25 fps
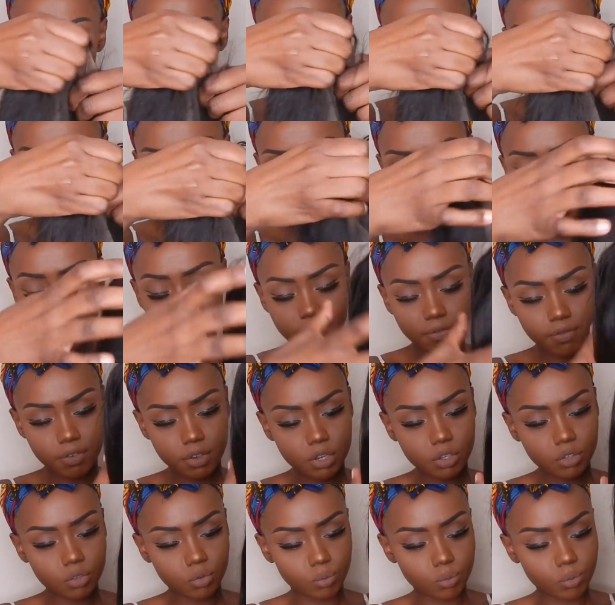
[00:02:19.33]
Um, it
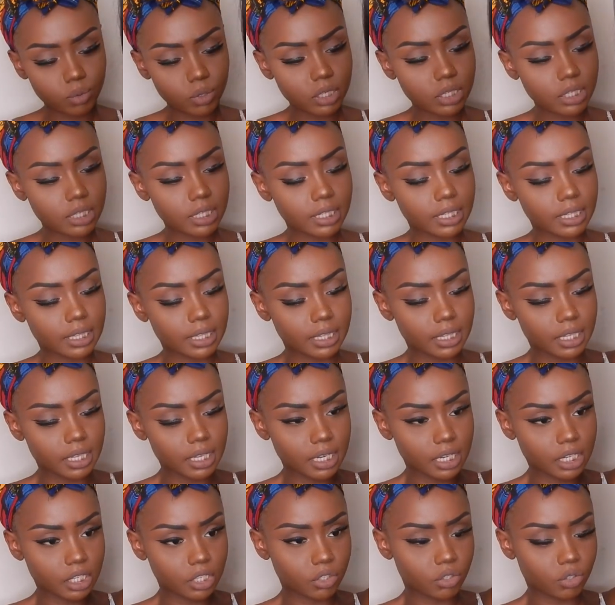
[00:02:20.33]
feels really
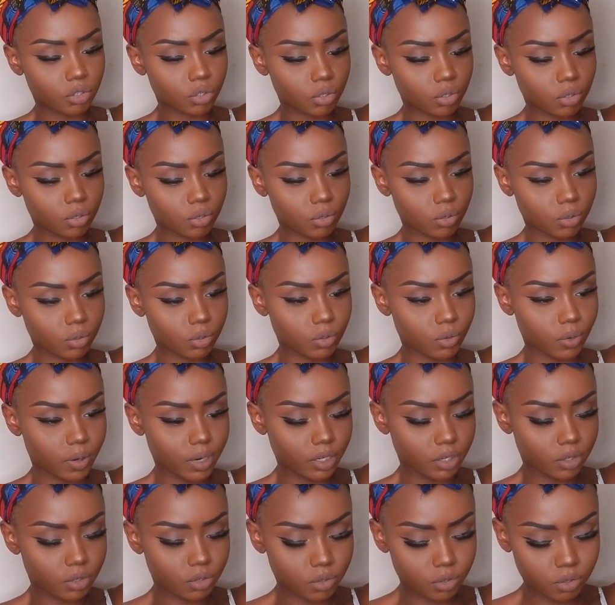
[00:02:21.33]
thick too, so
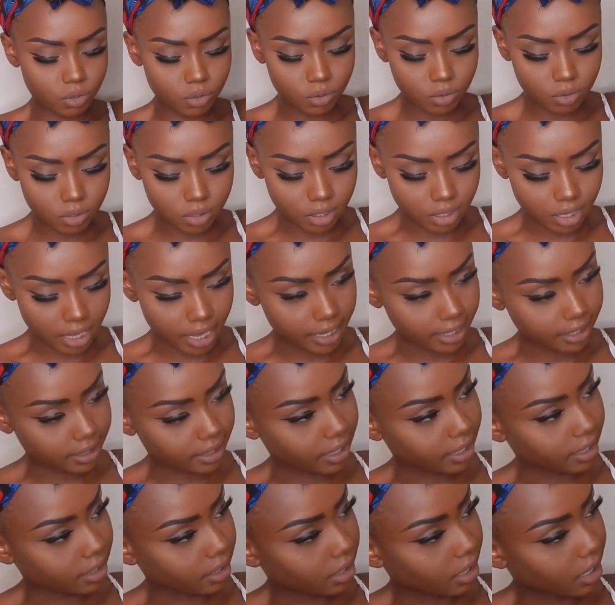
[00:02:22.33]
I do like
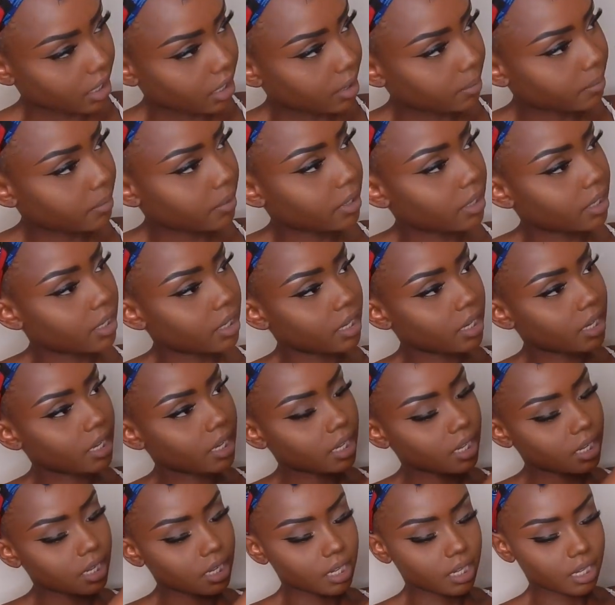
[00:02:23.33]
that a lot. Let me,
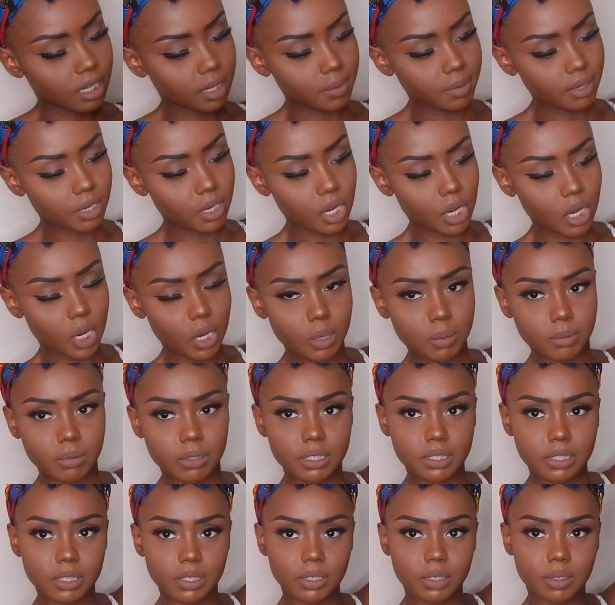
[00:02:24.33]
let me comb
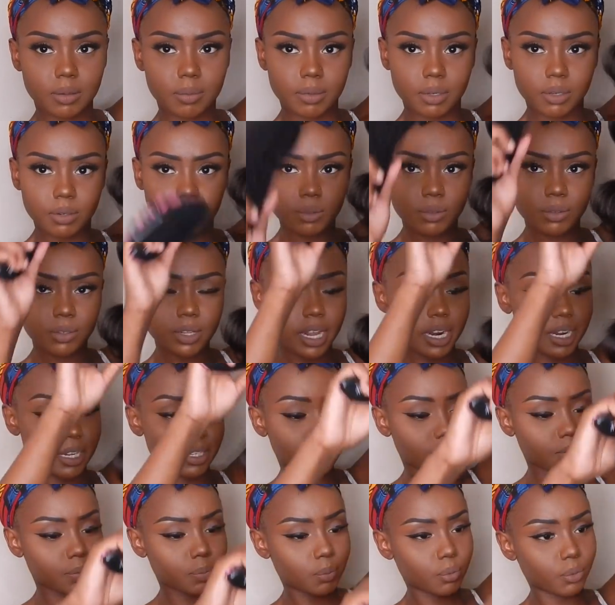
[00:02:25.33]
this a little bit. Ooh, that
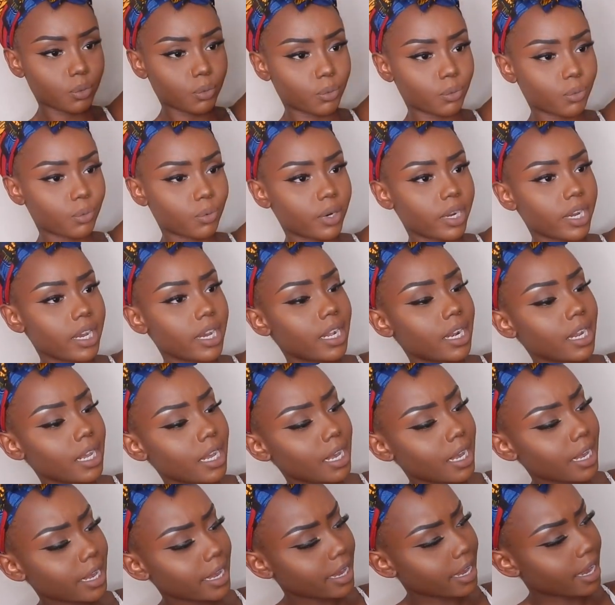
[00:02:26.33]
is
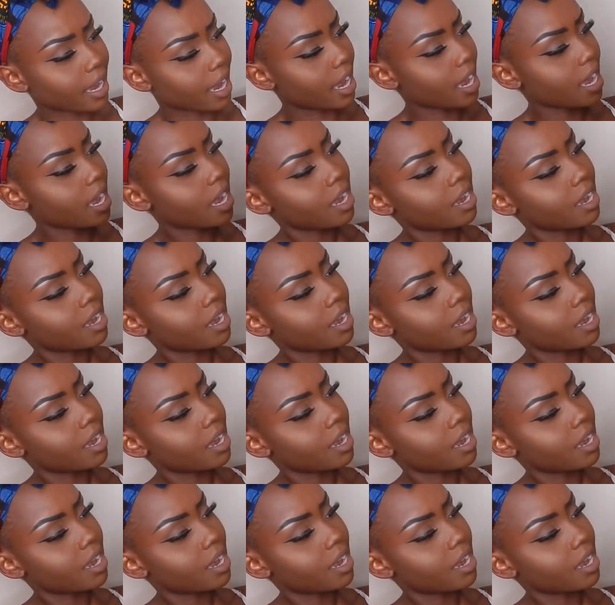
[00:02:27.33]
pretty.